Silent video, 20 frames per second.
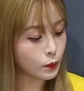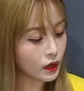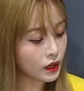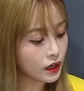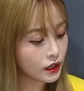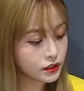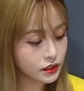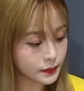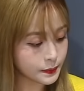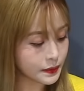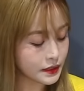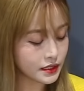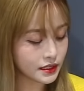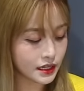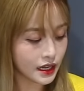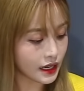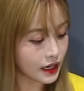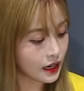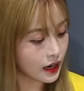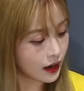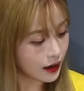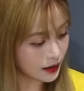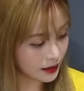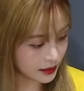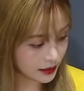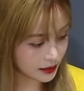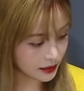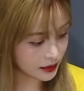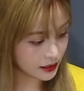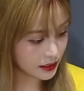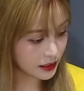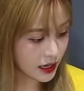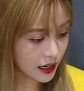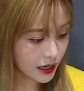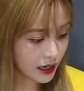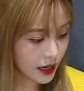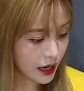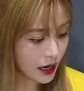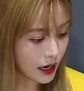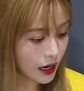100% cotton
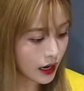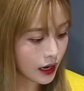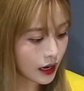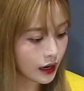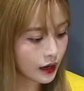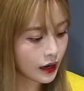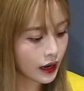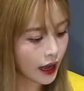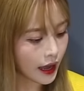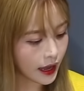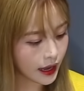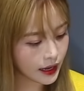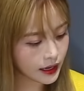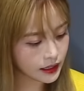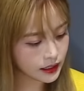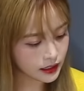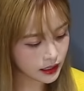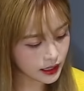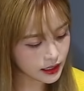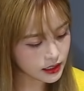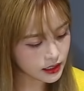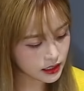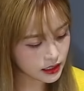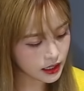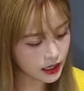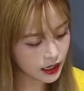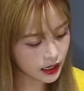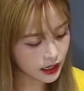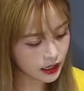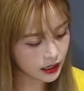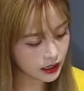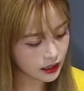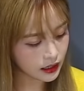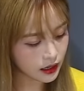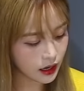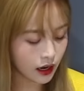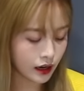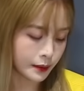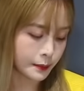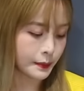skincare and
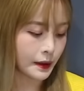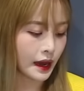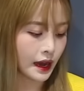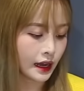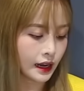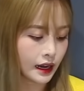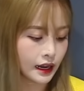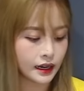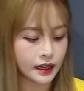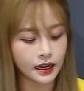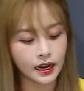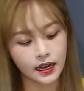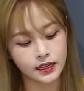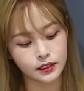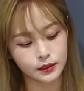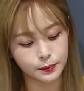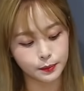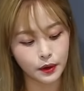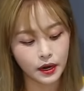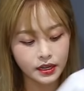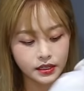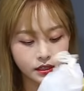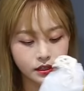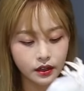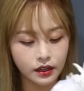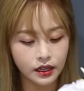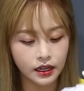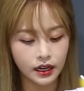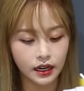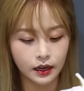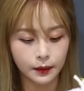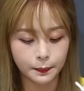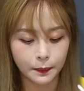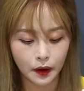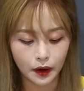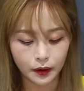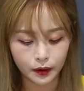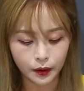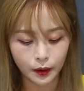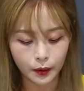cleansing cotton pad. And it has the price on it and a
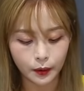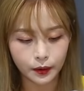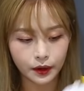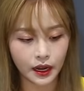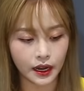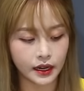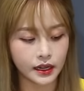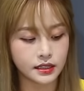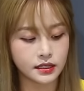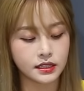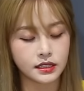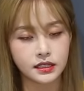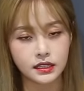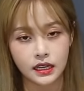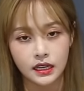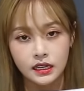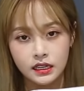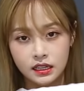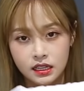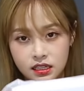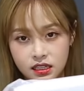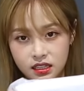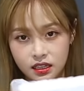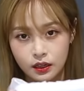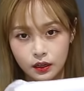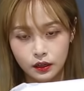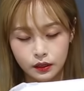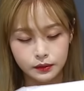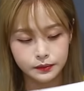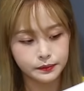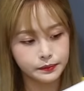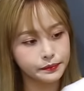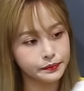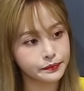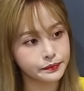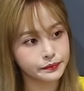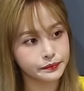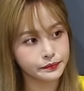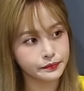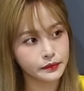barcode, and it's in this little
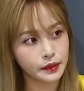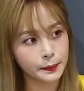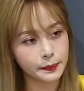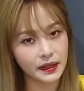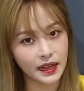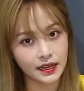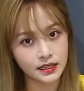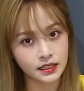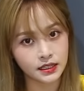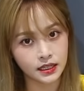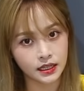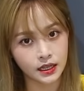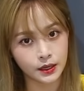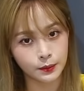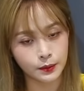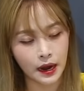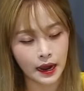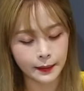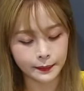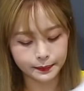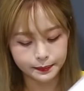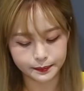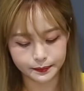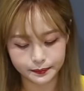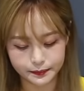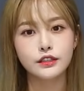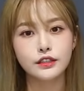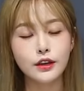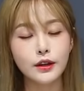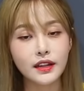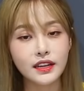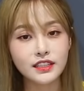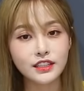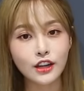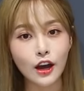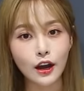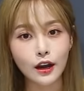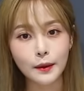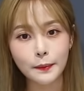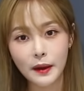plasticky wrap. So let's
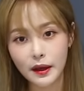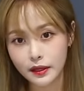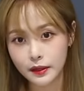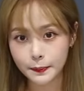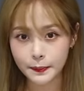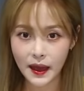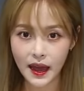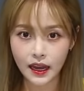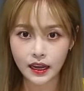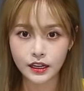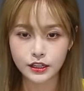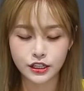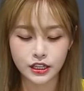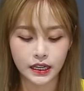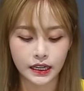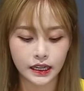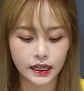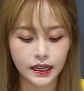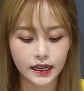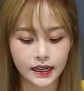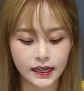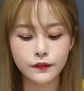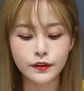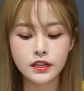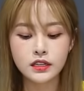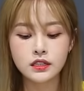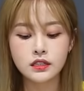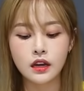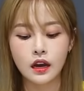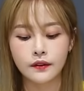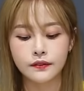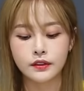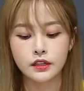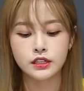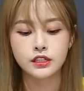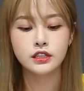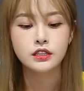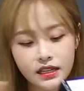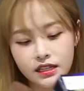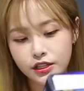talk about the packaging. First off,
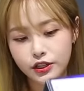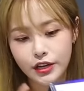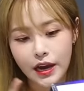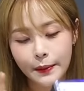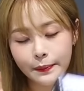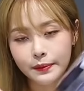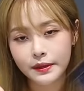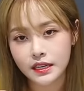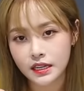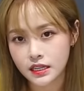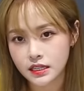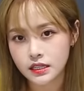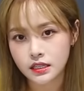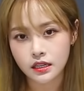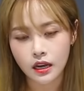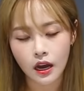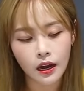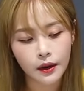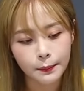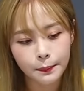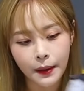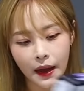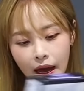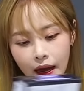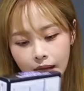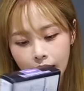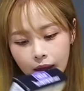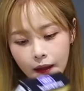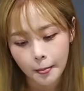there's this Japanese cotton pad.